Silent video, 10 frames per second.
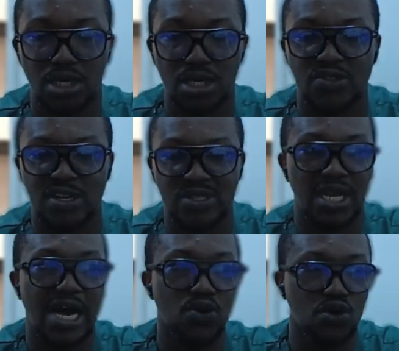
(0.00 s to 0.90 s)
So it
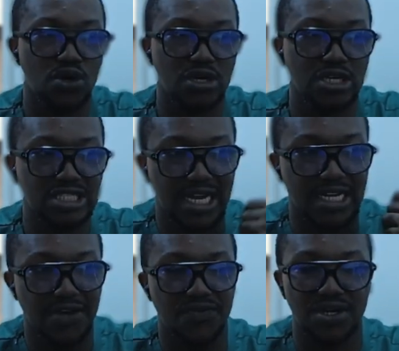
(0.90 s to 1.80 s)
will now go into and
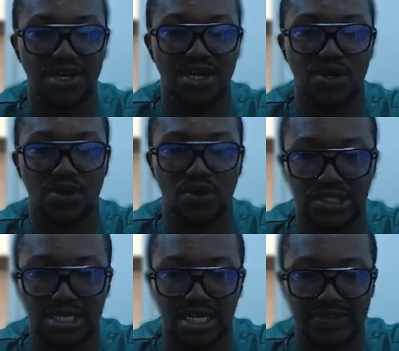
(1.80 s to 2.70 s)
every record
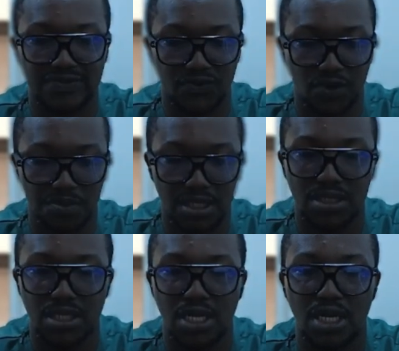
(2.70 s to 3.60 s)
and transform it.
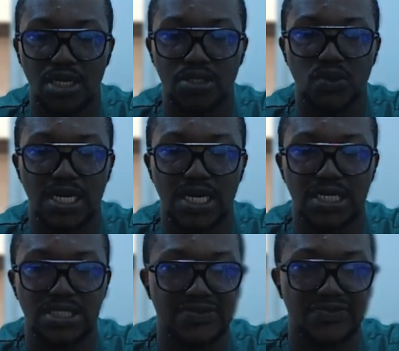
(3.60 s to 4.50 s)
So and
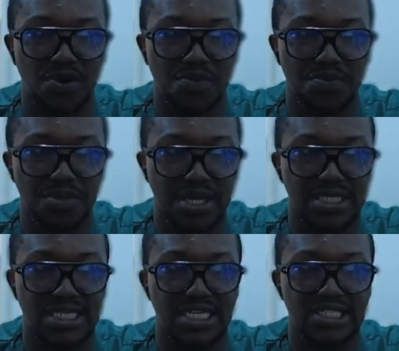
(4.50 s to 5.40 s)
transform it
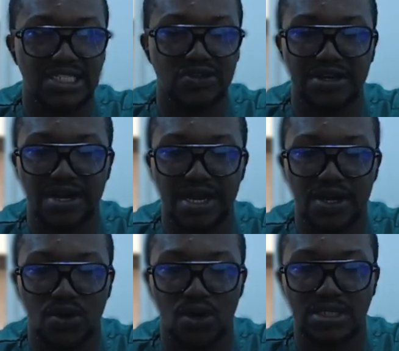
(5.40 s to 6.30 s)
in each
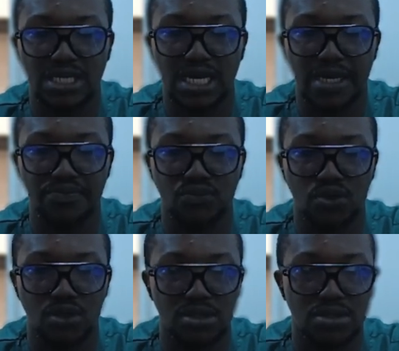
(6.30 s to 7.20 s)
record m
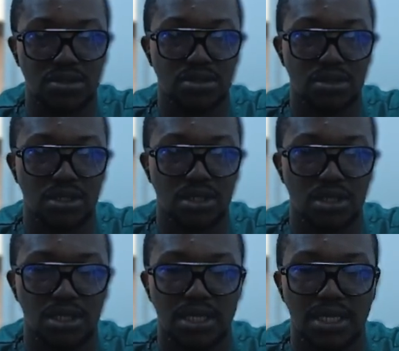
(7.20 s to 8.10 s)
dot
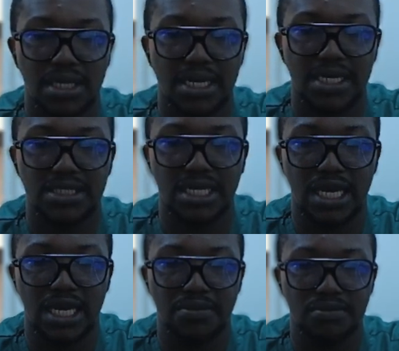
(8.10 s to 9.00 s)
get
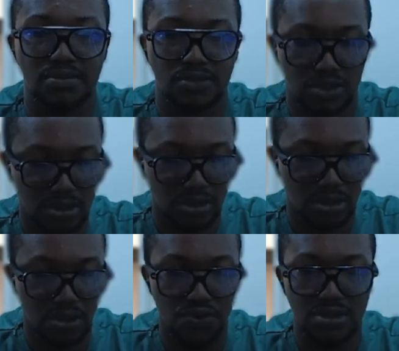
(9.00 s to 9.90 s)
name,
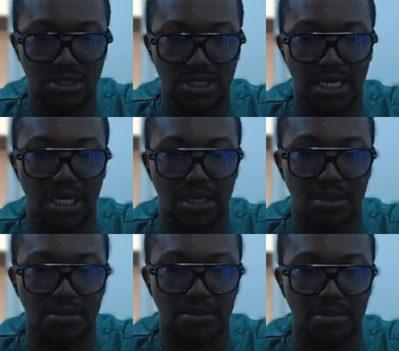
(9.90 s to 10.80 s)
use the
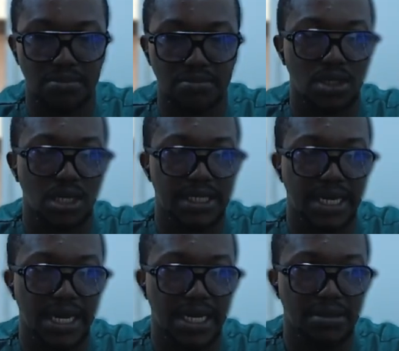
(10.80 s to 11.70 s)
name,
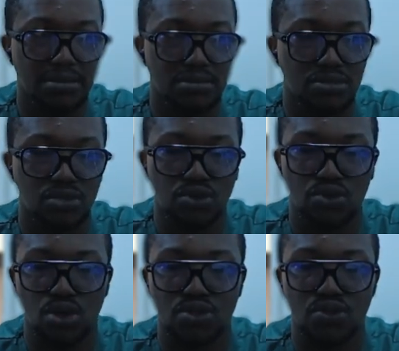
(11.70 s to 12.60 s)
then
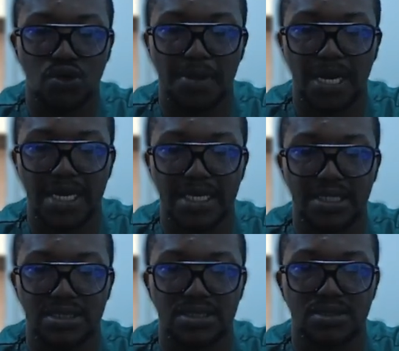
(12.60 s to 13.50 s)
dot uppercase.